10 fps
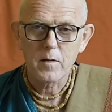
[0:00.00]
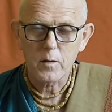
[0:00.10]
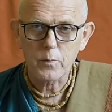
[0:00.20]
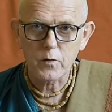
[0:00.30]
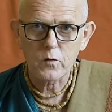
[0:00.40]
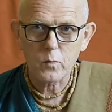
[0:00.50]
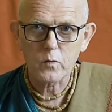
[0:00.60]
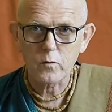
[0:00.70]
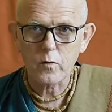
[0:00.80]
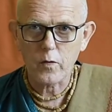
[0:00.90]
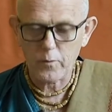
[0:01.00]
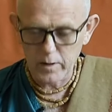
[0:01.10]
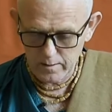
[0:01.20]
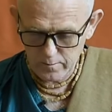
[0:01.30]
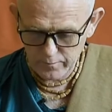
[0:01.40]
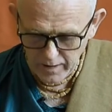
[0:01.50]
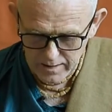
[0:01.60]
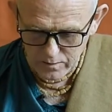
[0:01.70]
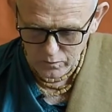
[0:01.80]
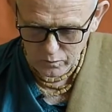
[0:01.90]
the principles of the three
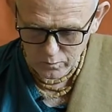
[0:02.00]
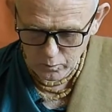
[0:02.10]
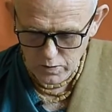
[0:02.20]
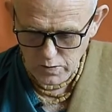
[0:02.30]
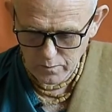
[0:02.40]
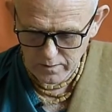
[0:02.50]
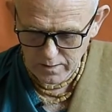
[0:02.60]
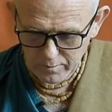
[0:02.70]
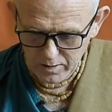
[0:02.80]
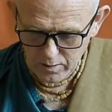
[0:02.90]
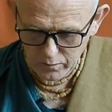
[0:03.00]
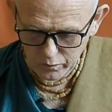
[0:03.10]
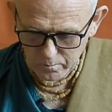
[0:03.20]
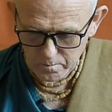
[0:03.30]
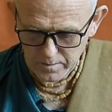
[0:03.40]
Vedas, worship of the demigods,